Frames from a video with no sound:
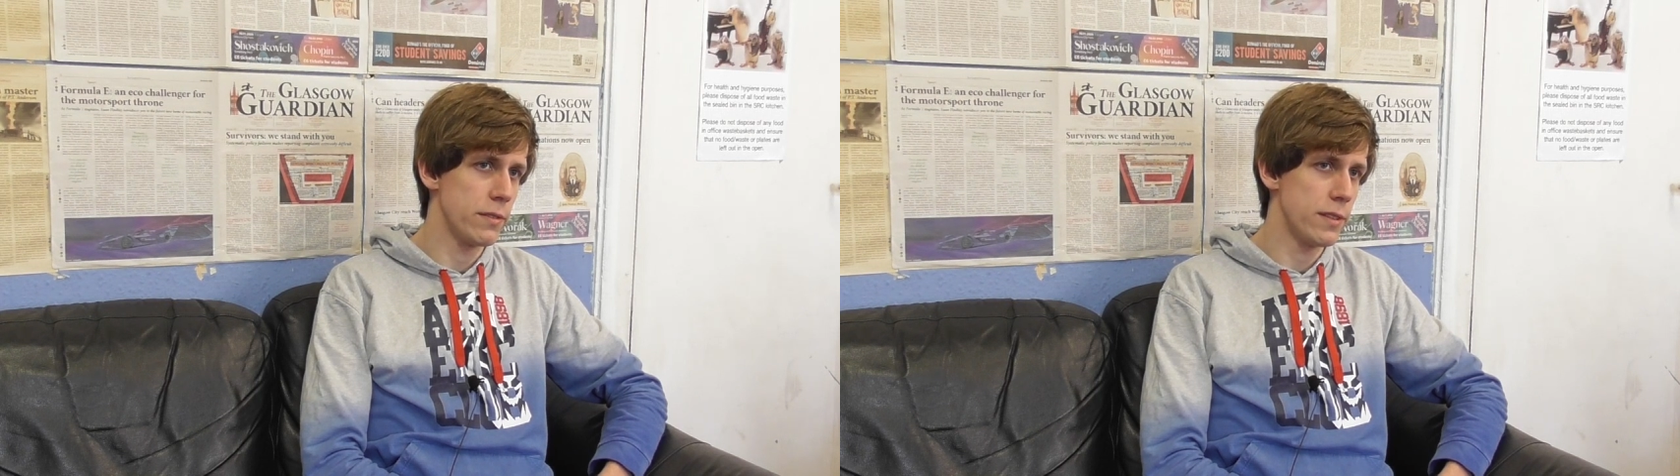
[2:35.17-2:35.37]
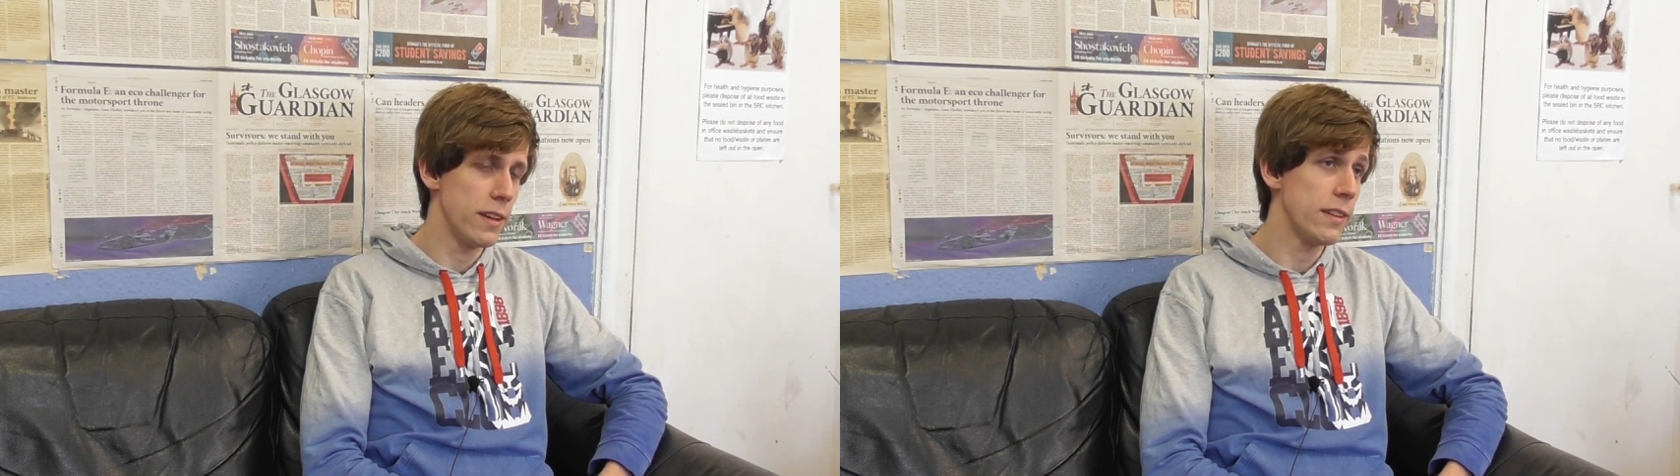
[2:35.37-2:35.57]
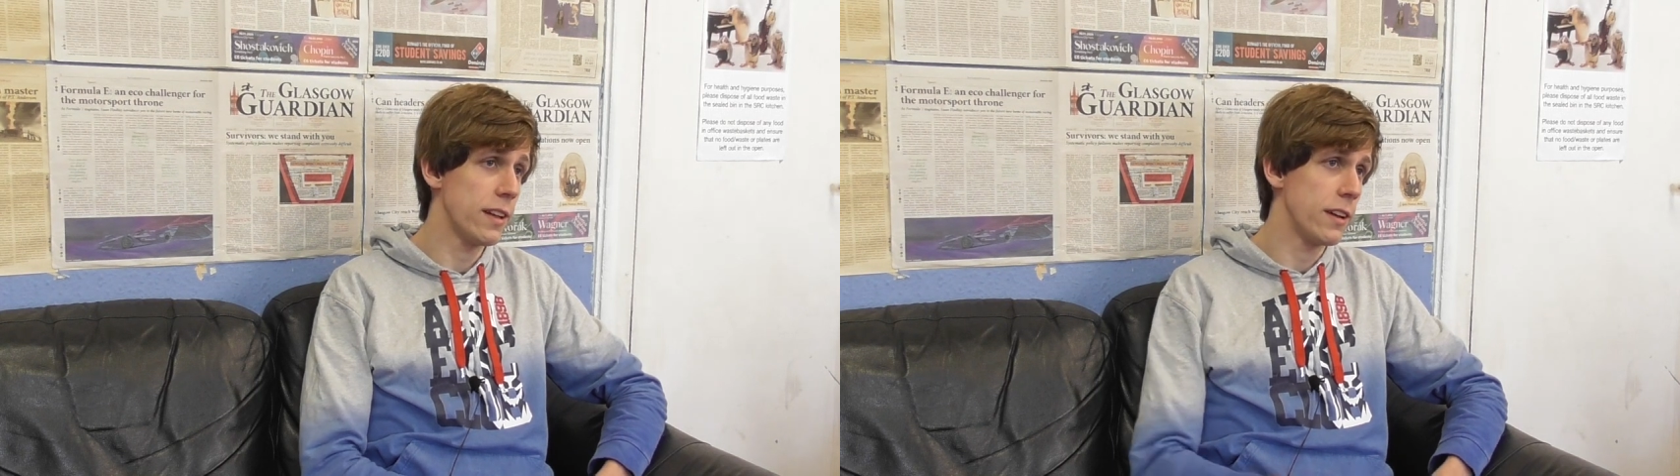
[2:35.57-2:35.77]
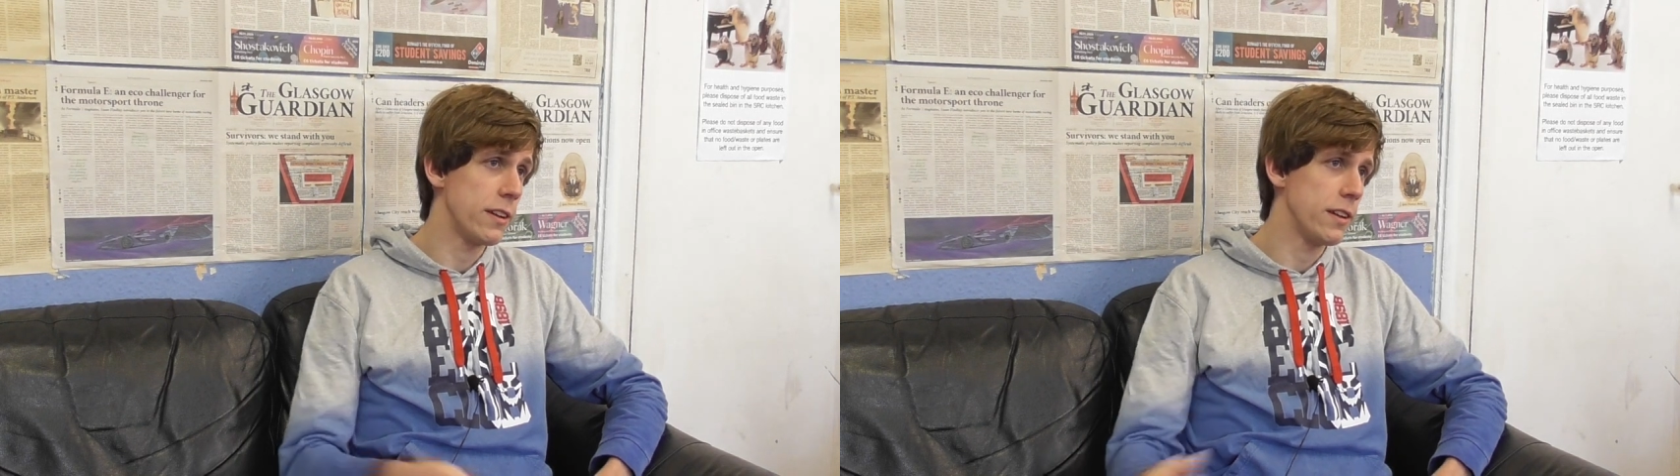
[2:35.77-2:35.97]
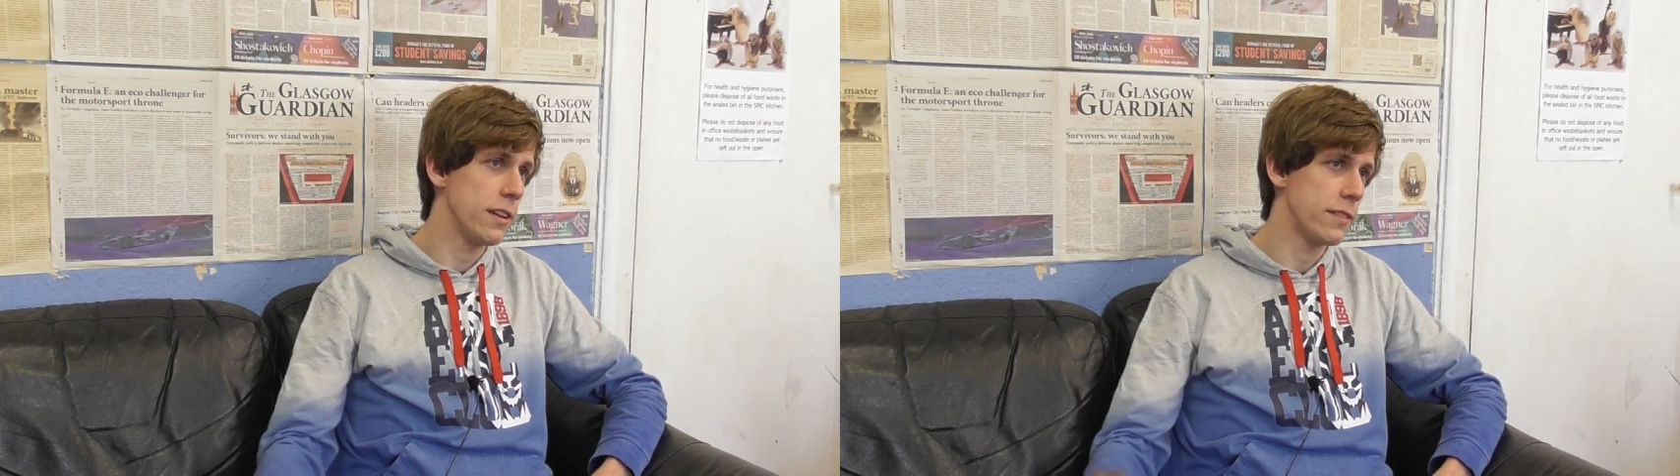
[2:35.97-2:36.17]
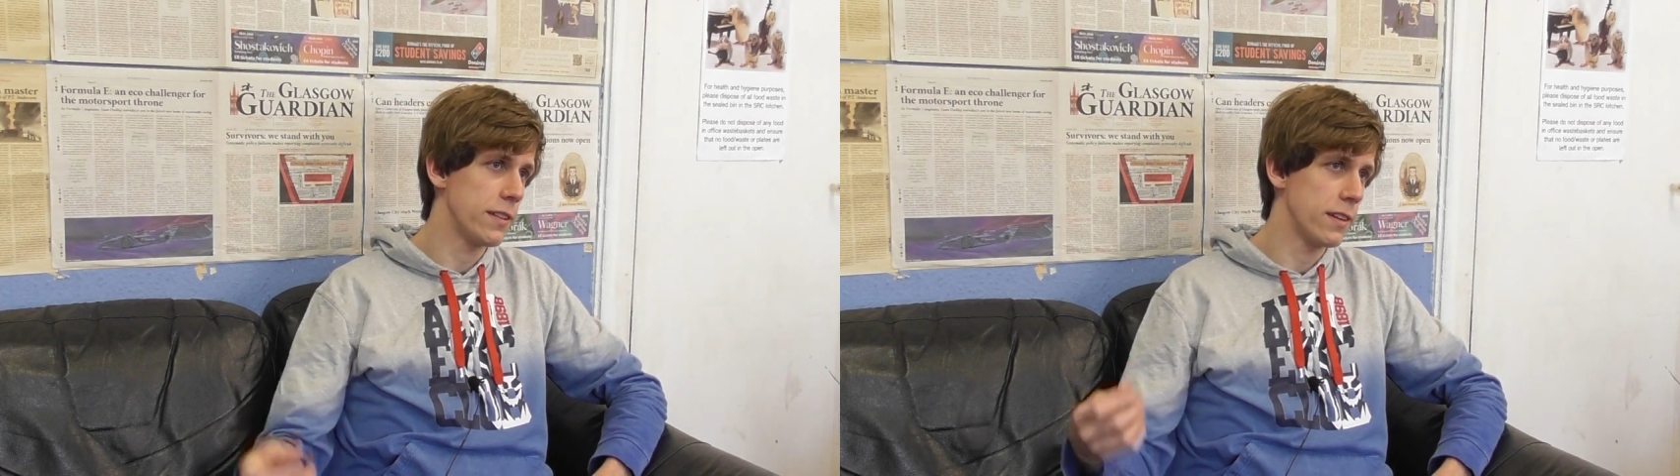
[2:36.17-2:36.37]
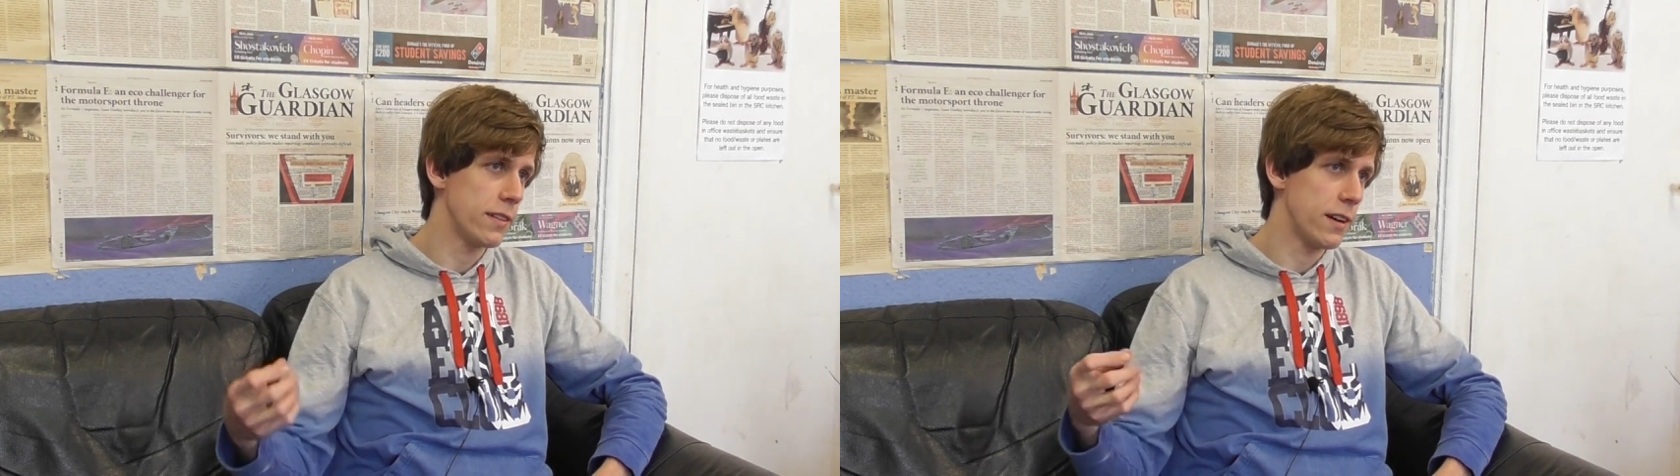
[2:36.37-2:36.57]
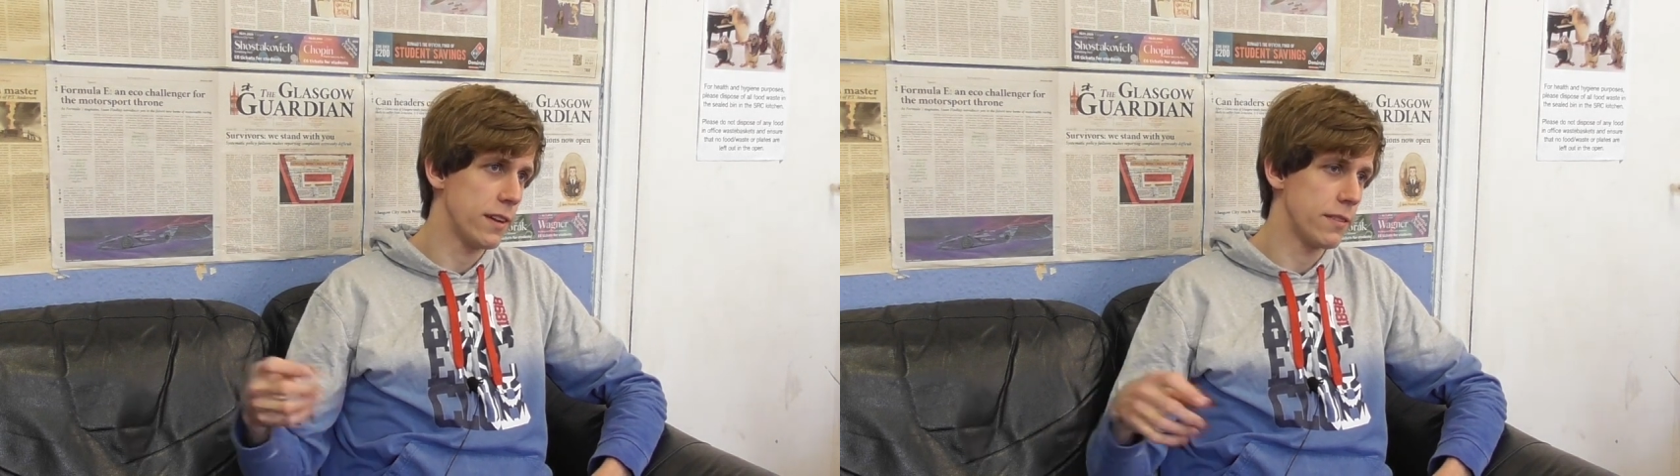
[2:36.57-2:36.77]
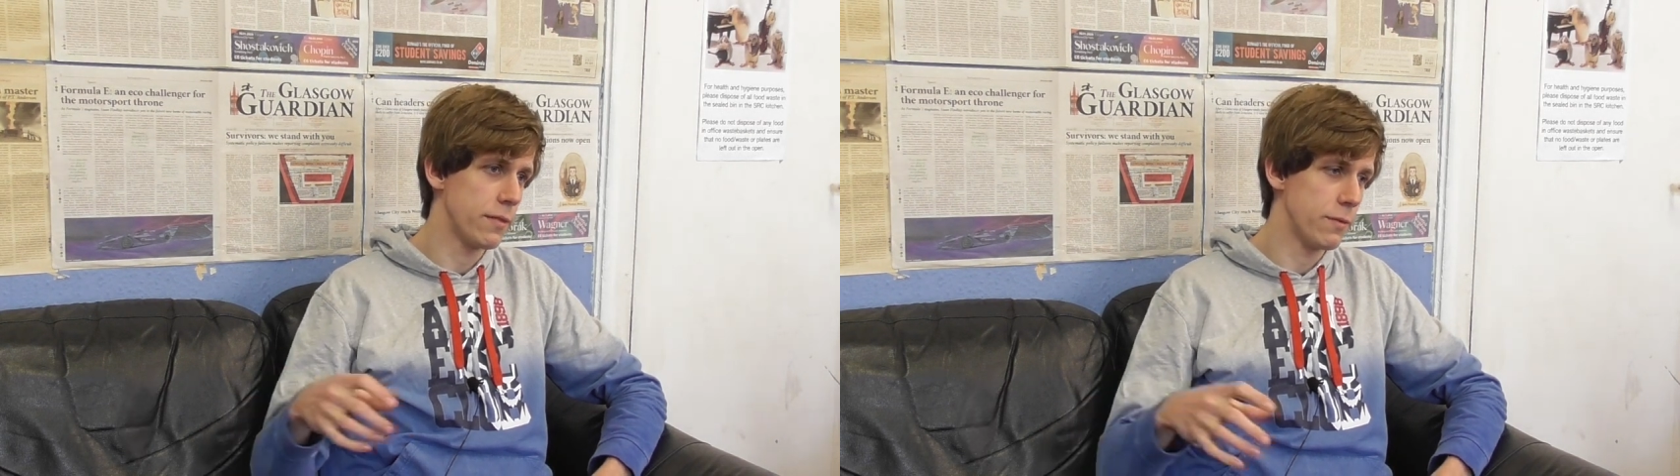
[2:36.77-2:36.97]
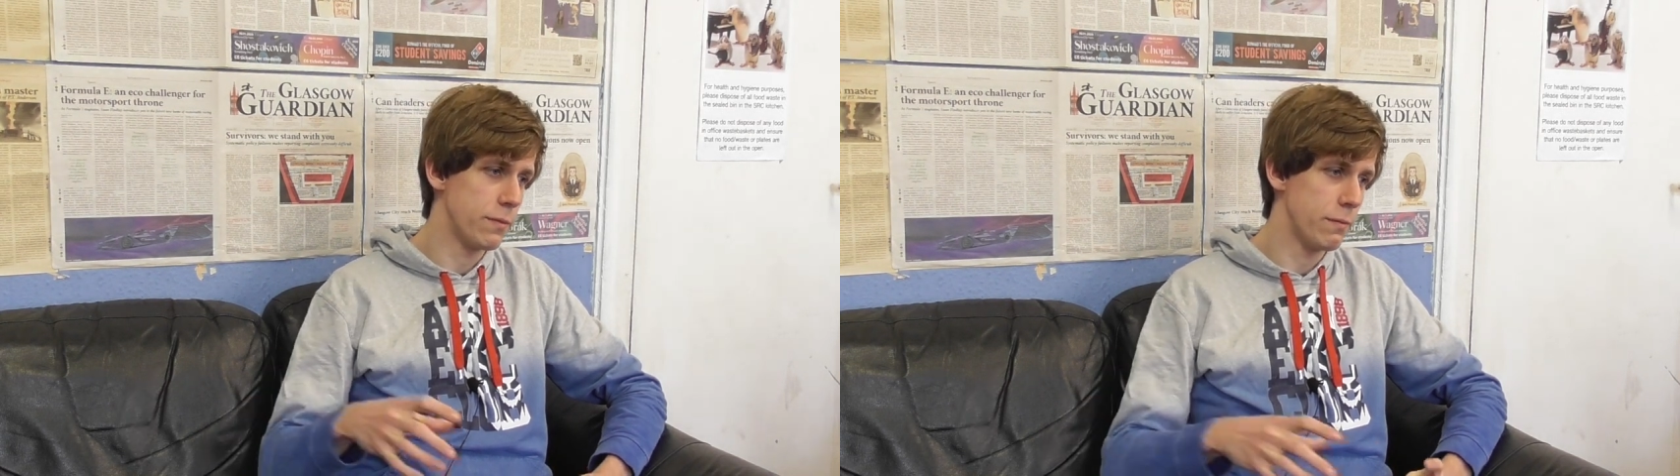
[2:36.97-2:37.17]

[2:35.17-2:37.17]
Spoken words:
take that idea, take that